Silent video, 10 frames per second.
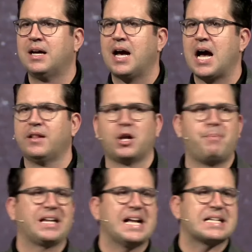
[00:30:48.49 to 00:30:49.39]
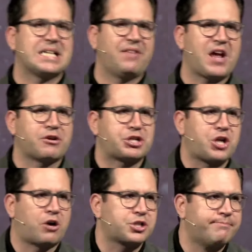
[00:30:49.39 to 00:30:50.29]
A little bit gets in there and
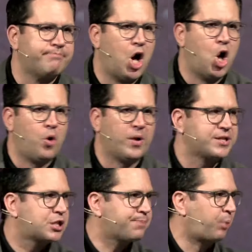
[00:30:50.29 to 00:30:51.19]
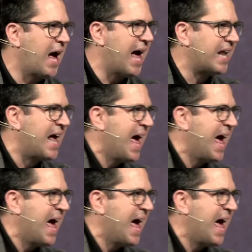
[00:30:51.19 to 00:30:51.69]
starts to mold and spread.